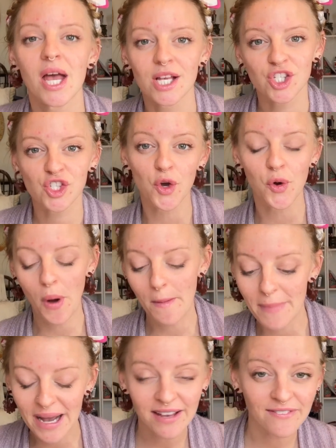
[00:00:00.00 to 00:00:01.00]
So
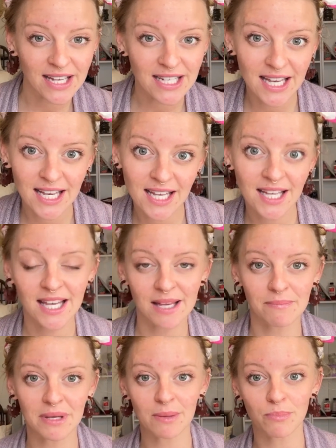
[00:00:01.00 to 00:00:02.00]
my event kit can
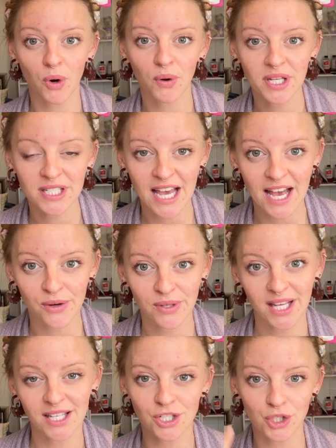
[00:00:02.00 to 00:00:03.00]
be broken down
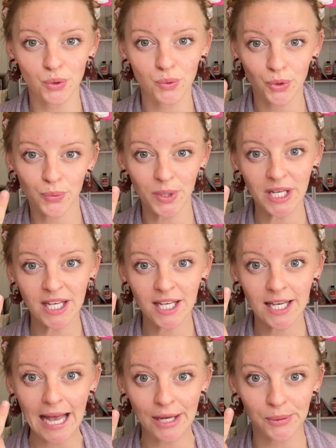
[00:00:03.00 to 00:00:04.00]
into
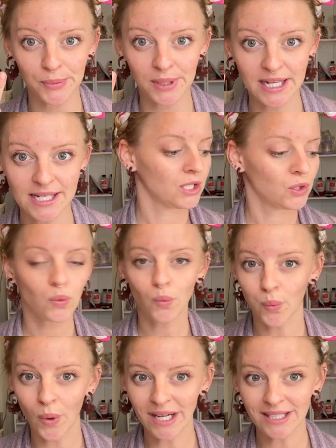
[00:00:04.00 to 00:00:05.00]
3 categories.
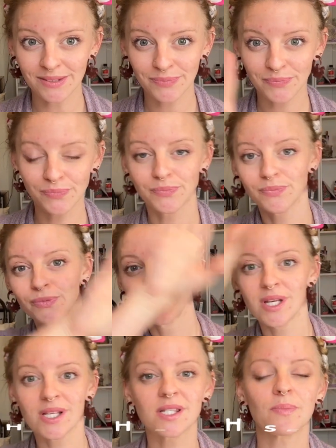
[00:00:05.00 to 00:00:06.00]
1,
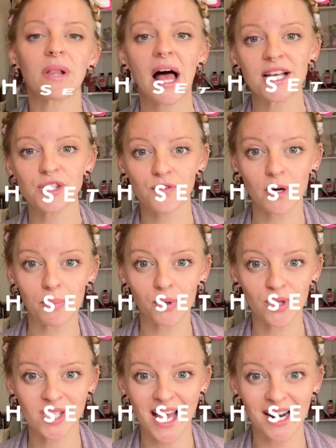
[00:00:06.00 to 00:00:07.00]
supplies for a
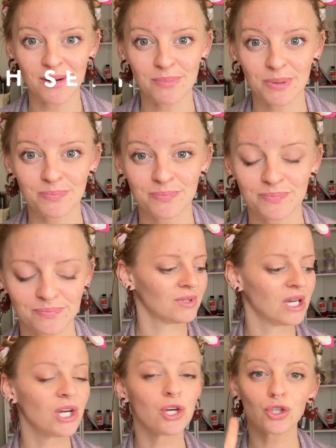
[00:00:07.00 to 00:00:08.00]
booth setup.
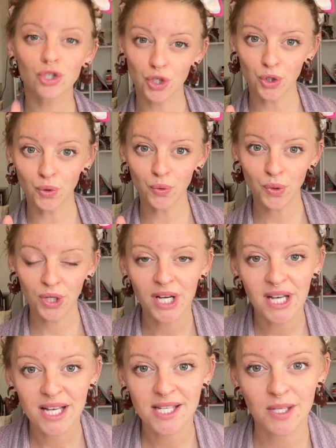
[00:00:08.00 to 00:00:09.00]
2,
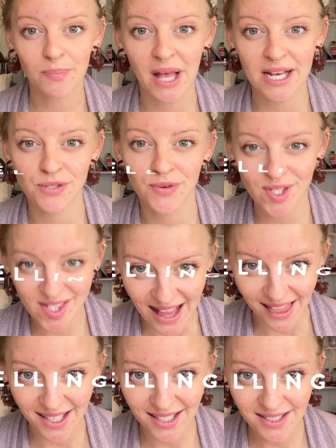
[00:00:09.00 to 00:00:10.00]
supplies for
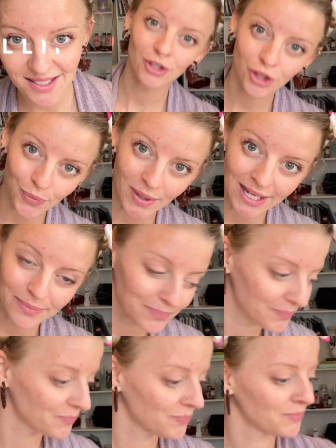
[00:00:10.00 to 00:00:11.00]
selling. 3,
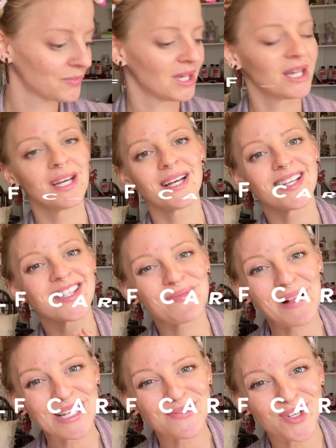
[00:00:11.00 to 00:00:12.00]

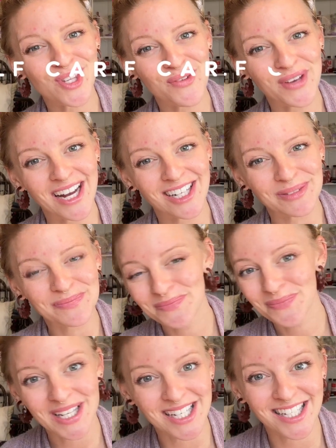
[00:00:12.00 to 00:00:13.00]
supplies for self-care,
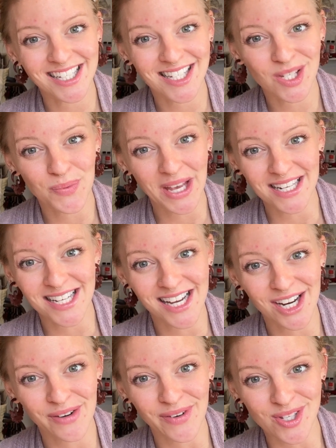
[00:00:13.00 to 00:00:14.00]
because we gotta take
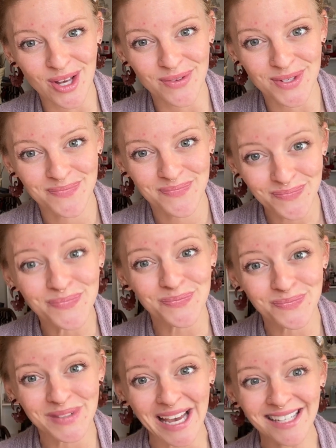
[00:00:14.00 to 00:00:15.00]
care of ourselves,
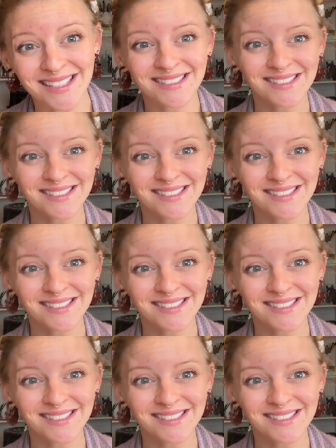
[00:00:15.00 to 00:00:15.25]
okay?